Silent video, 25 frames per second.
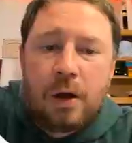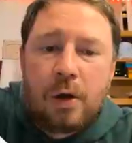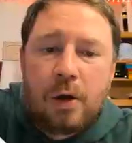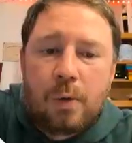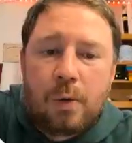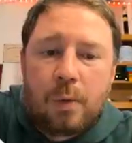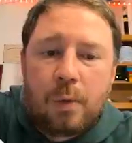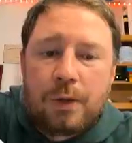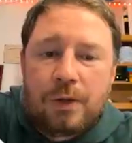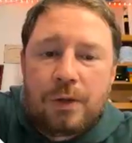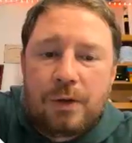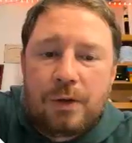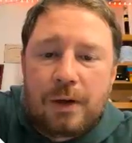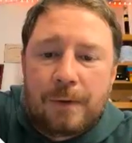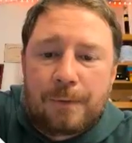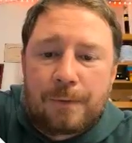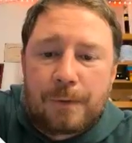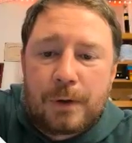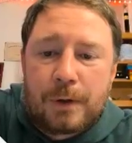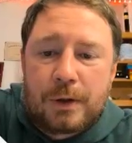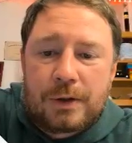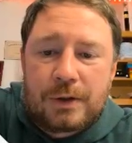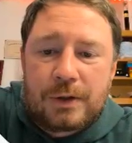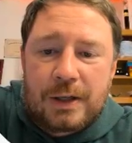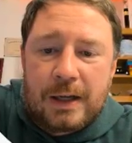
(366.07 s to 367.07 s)
with
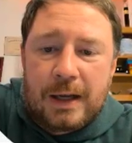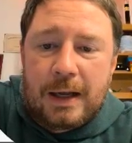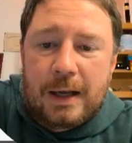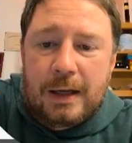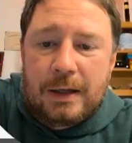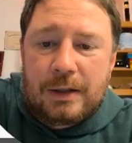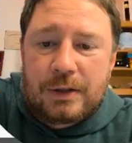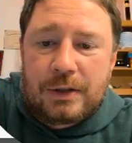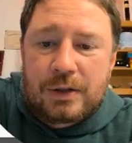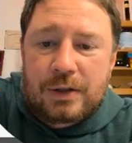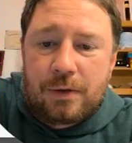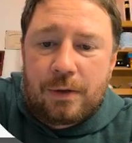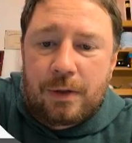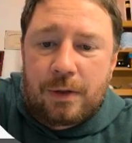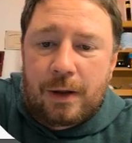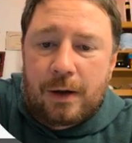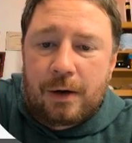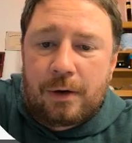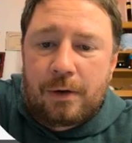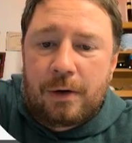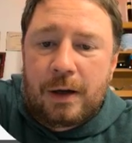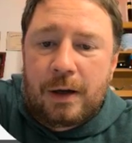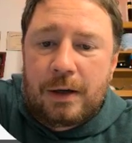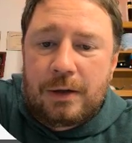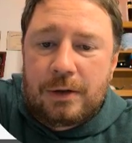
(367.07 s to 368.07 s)
different tanks that
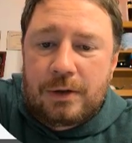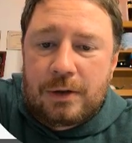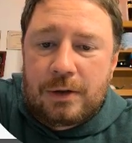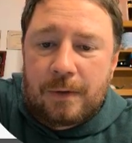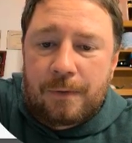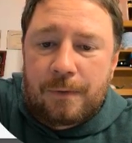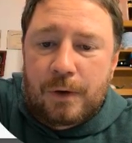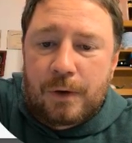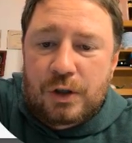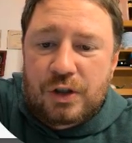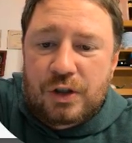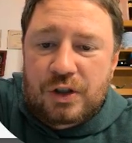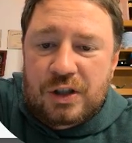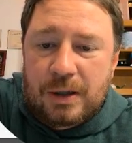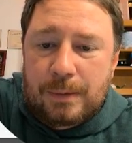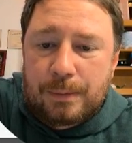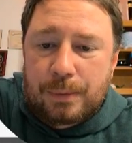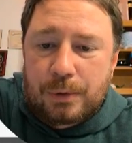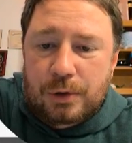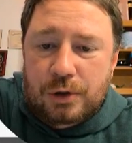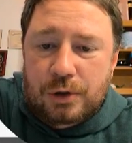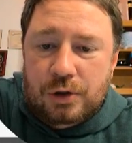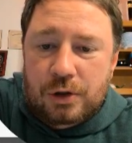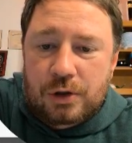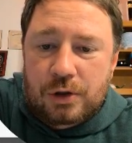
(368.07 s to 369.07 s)
are at different
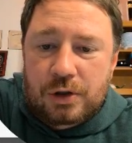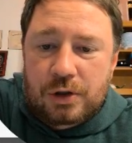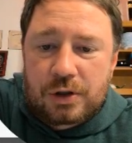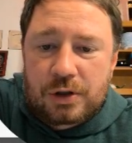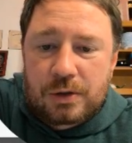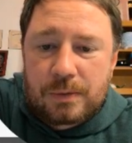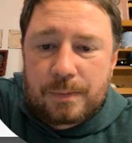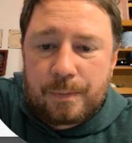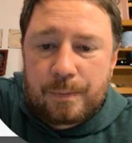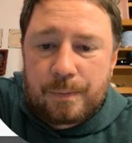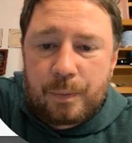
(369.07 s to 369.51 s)
temperatures.